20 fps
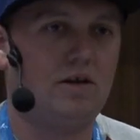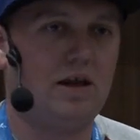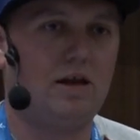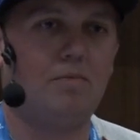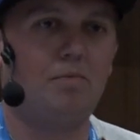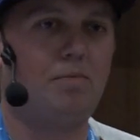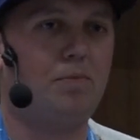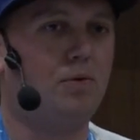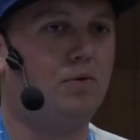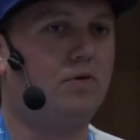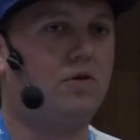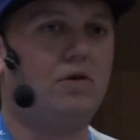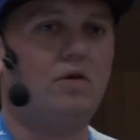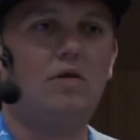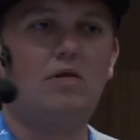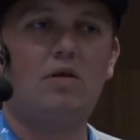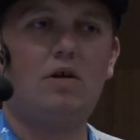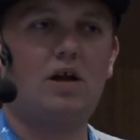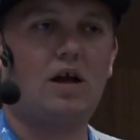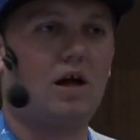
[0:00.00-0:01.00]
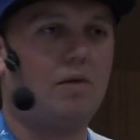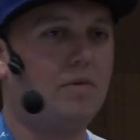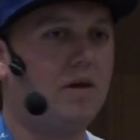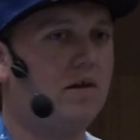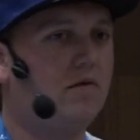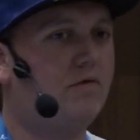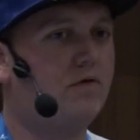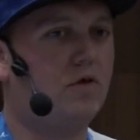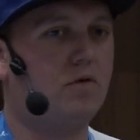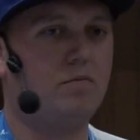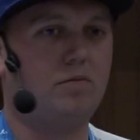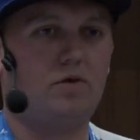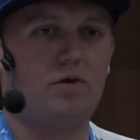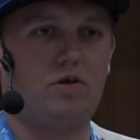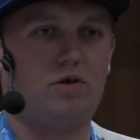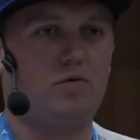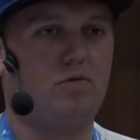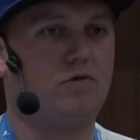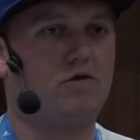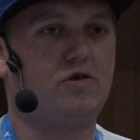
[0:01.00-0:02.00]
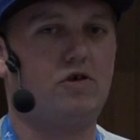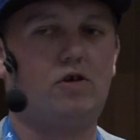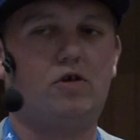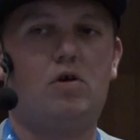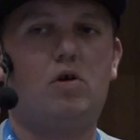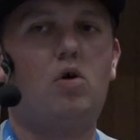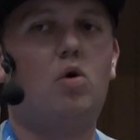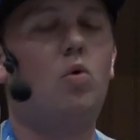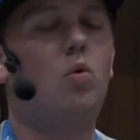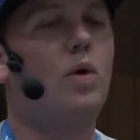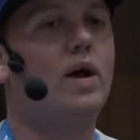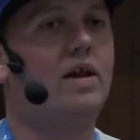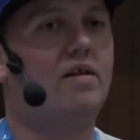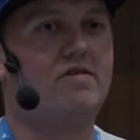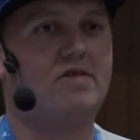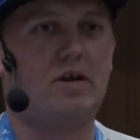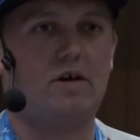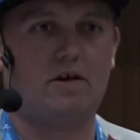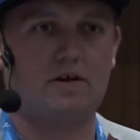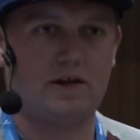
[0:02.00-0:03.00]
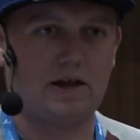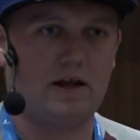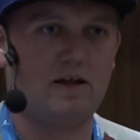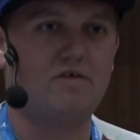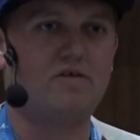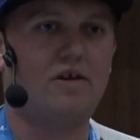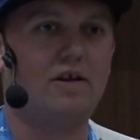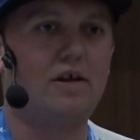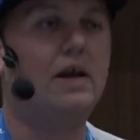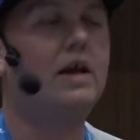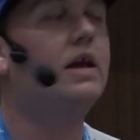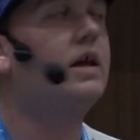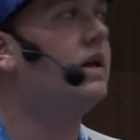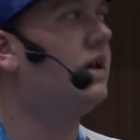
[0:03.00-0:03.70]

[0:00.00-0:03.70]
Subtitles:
input coming from the user, always sanitize it.